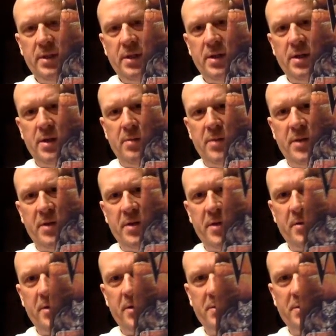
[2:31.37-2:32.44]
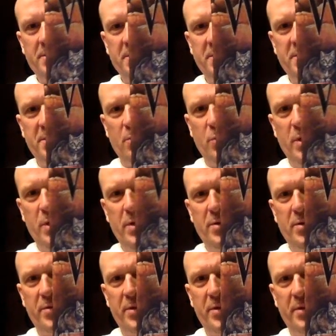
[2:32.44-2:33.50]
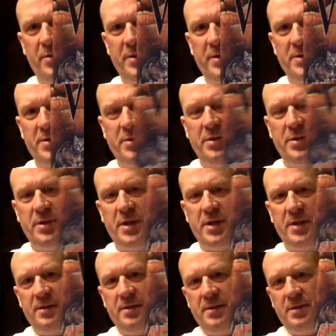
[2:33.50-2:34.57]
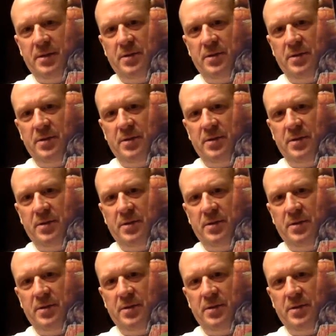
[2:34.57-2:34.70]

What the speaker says: My daughter calls this the window theory. So you get